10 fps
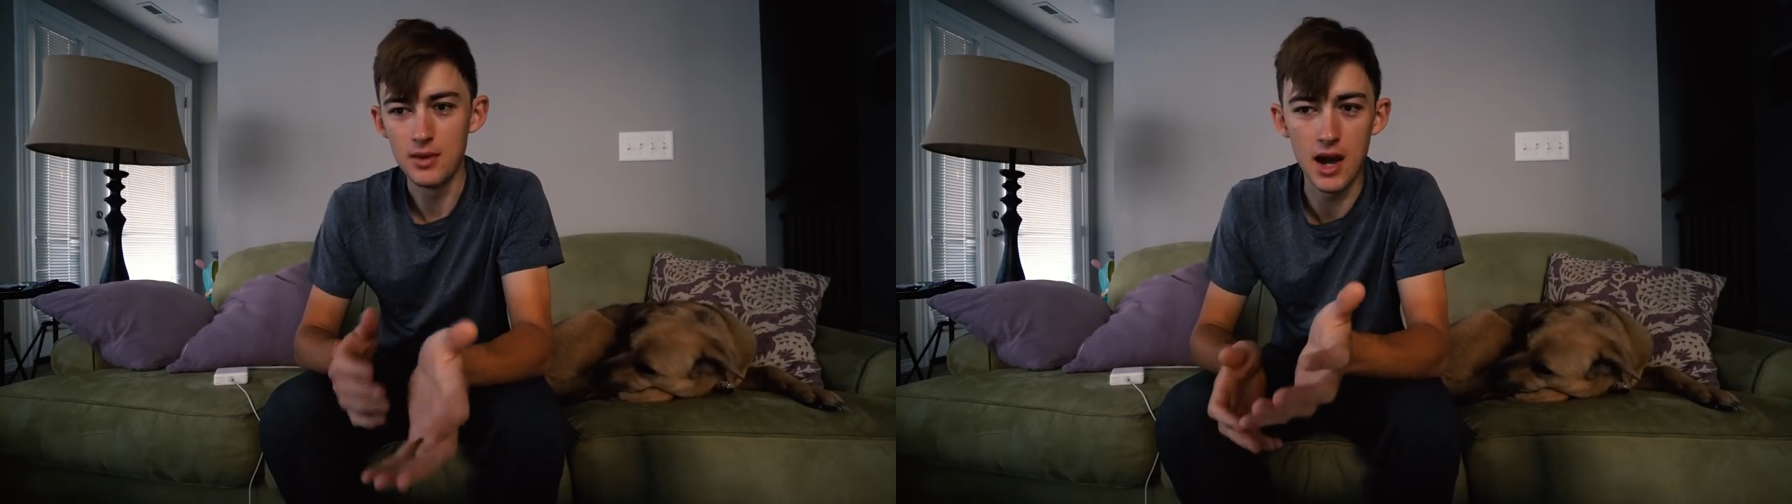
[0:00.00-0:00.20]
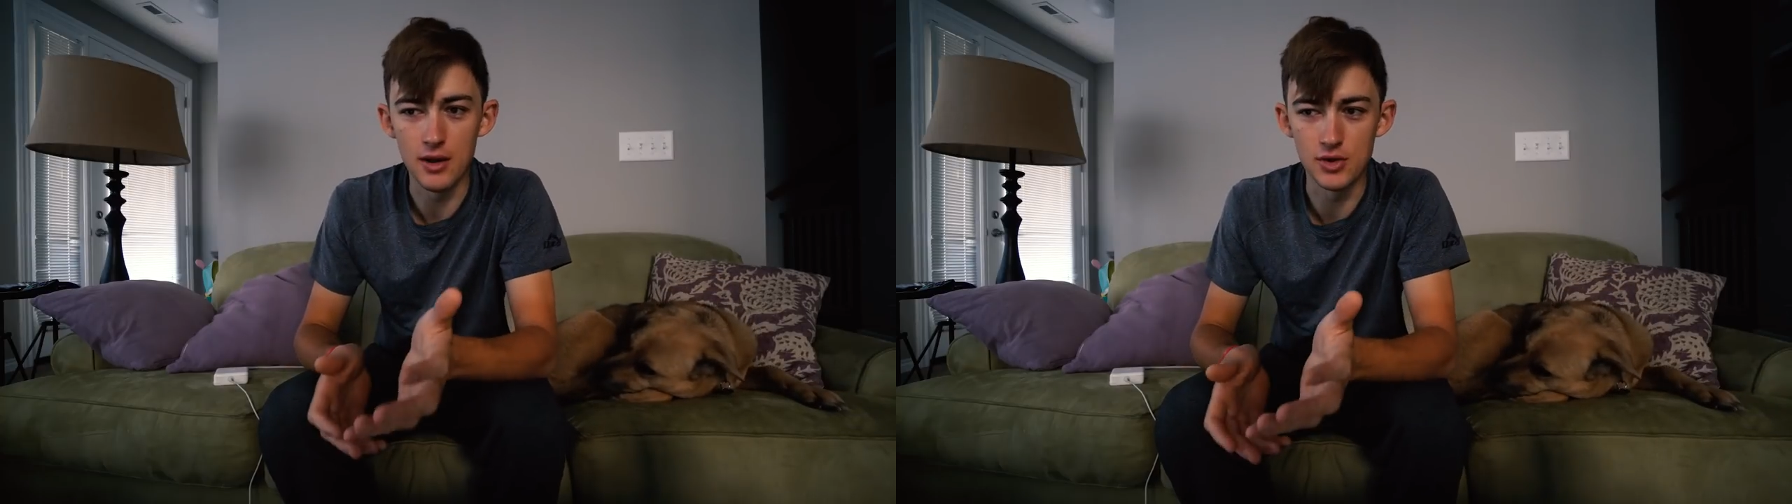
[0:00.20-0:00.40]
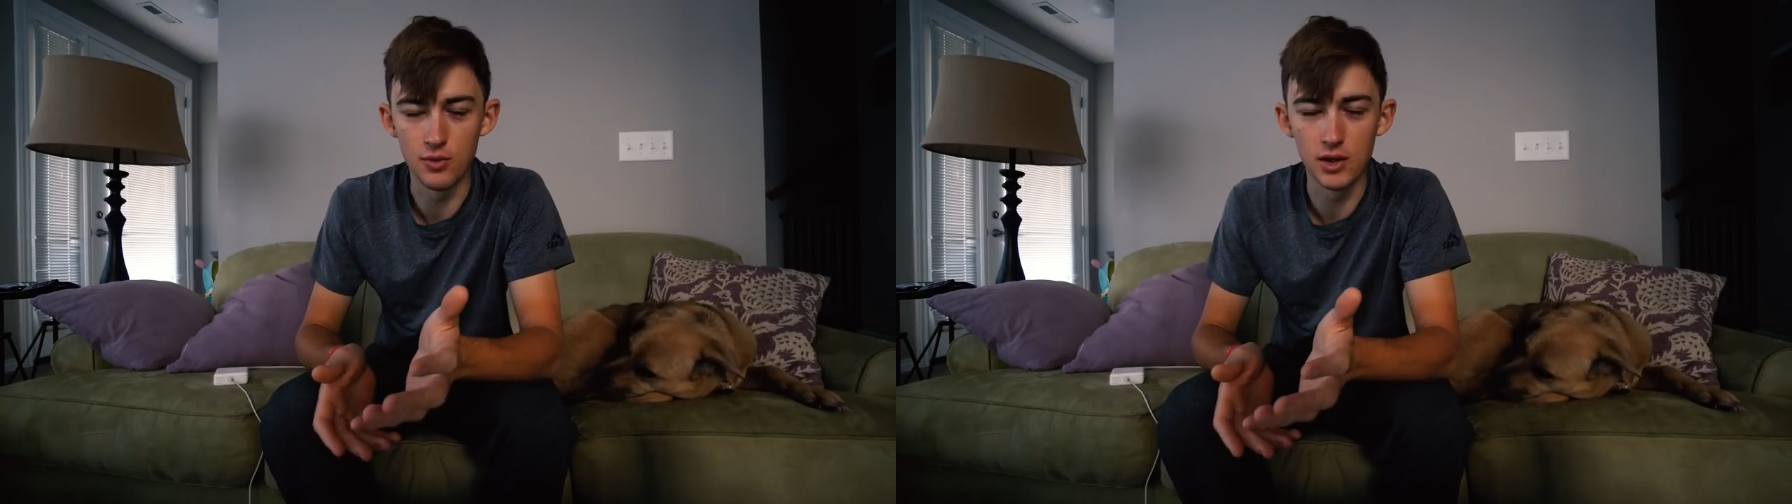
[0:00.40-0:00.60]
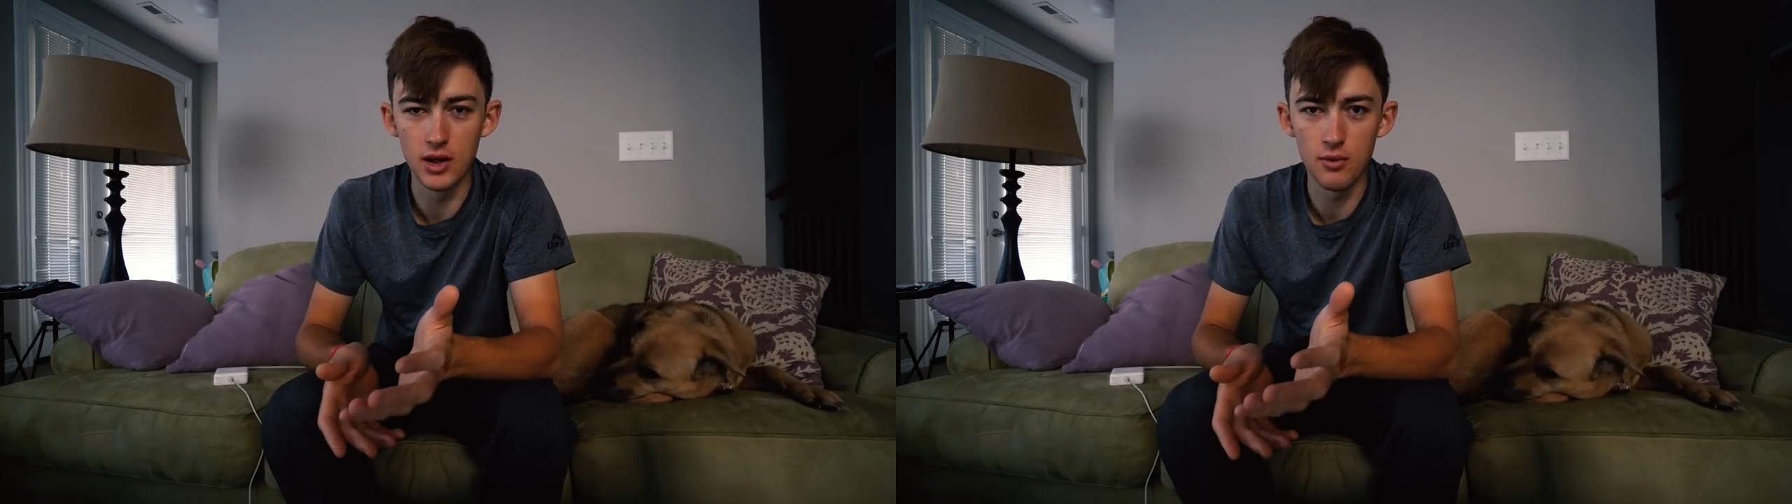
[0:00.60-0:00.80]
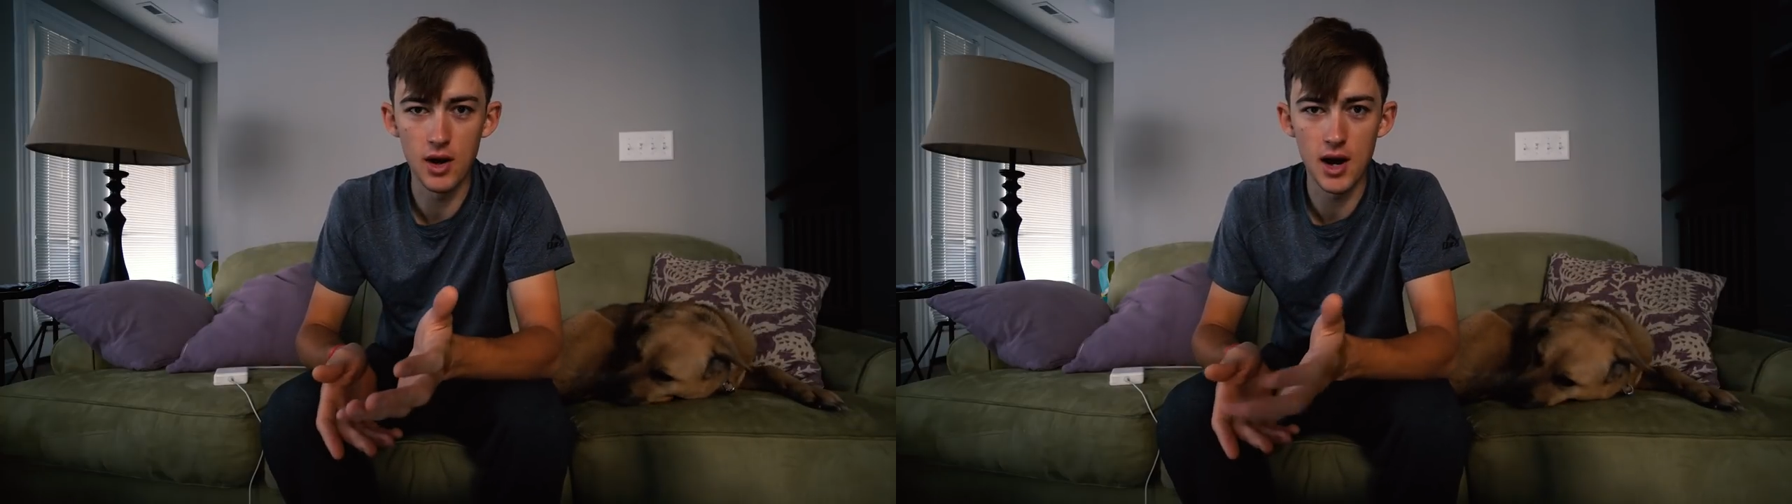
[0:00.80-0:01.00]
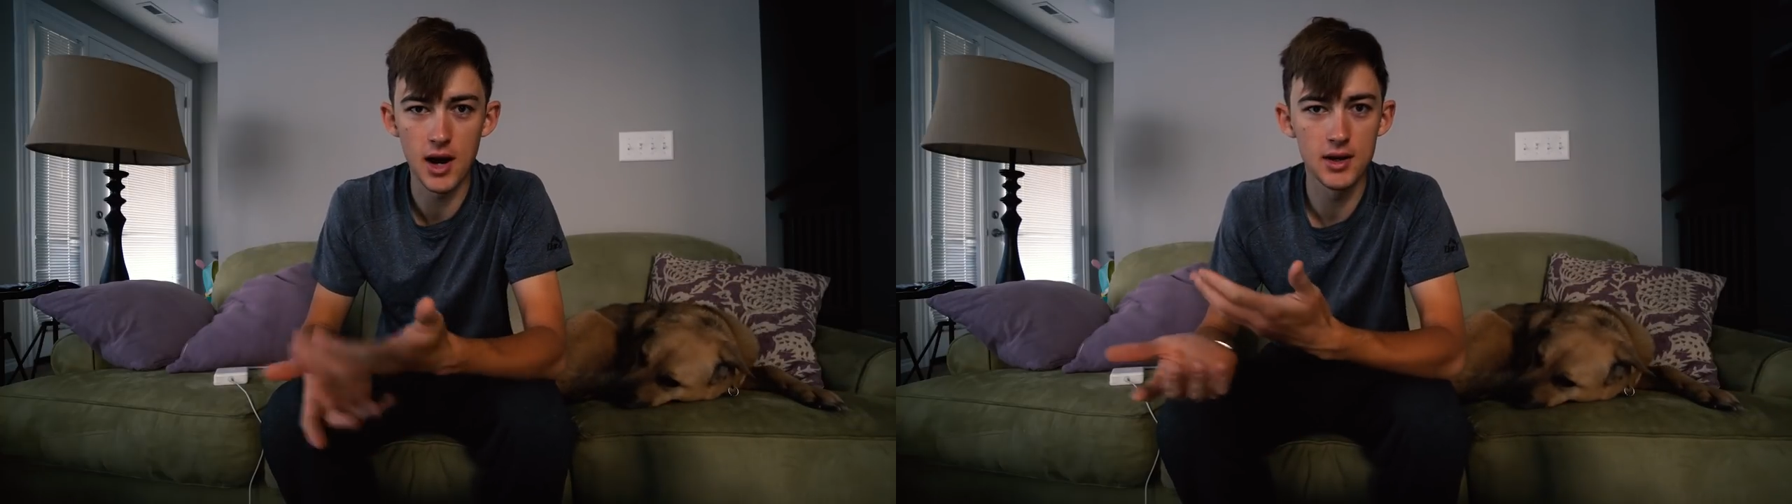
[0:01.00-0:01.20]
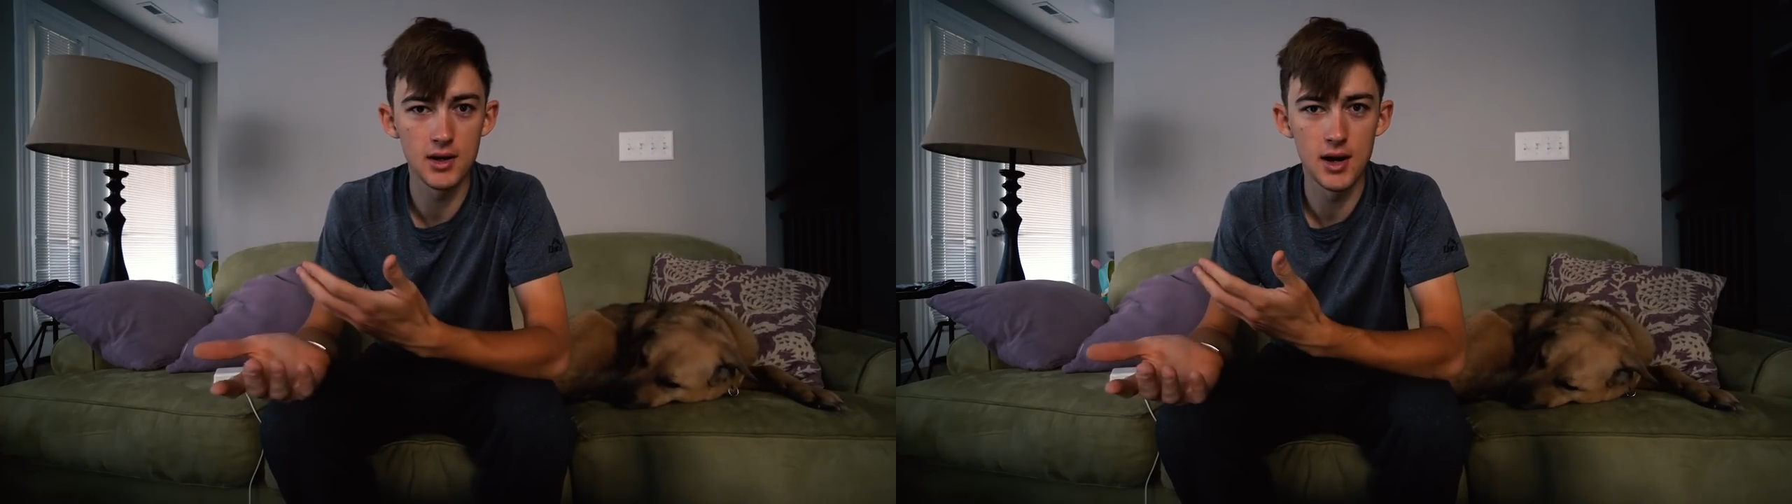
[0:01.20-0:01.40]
yeah, it was a really good ride.